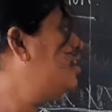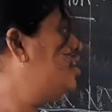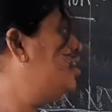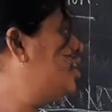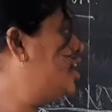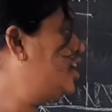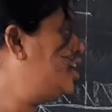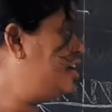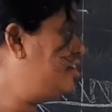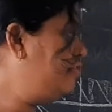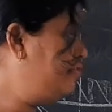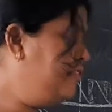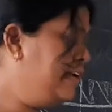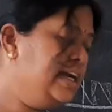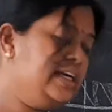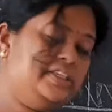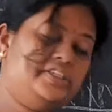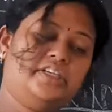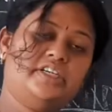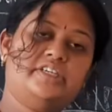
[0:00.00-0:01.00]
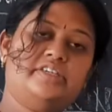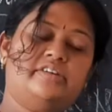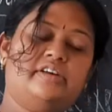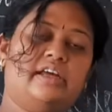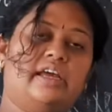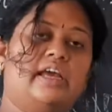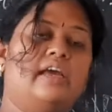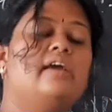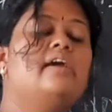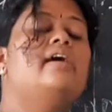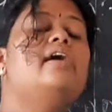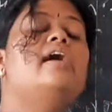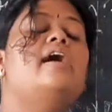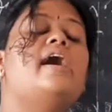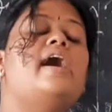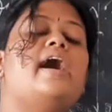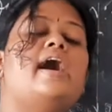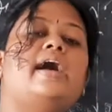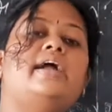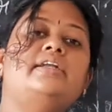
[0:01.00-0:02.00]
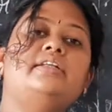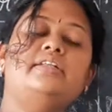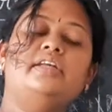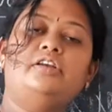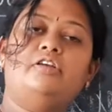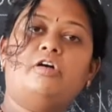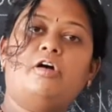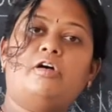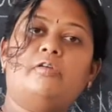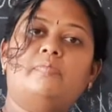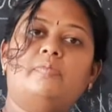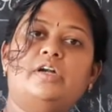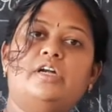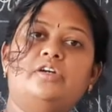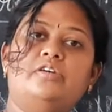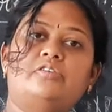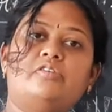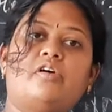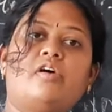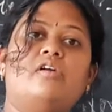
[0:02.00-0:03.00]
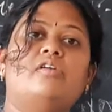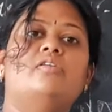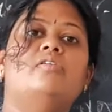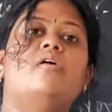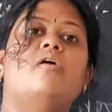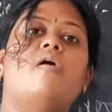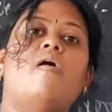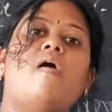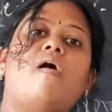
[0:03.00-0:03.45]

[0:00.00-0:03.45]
the reflected ray, and the normal drawn